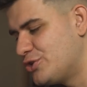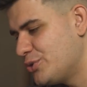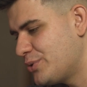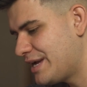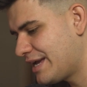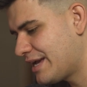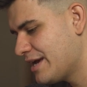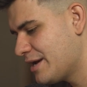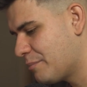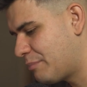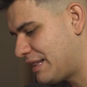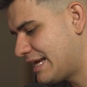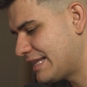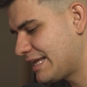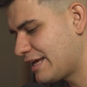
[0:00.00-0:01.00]
doing
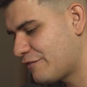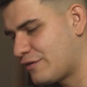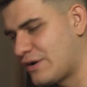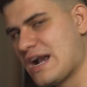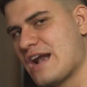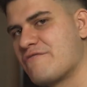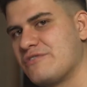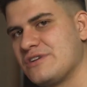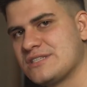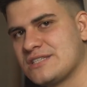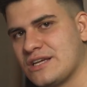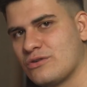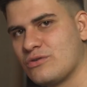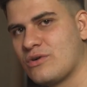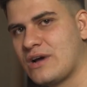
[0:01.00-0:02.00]
planning for every
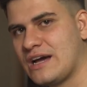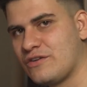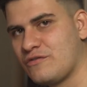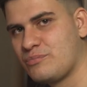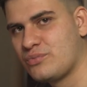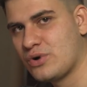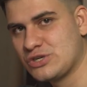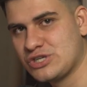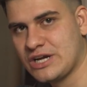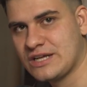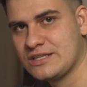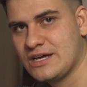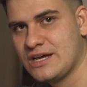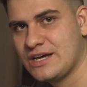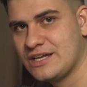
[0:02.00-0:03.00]
single kind of
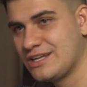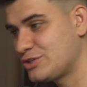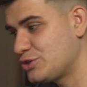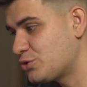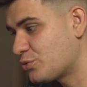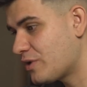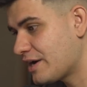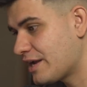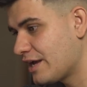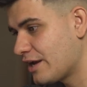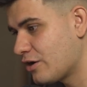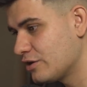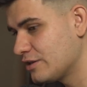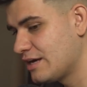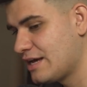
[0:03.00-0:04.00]
project that you're
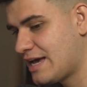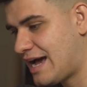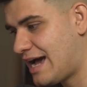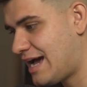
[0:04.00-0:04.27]
working on,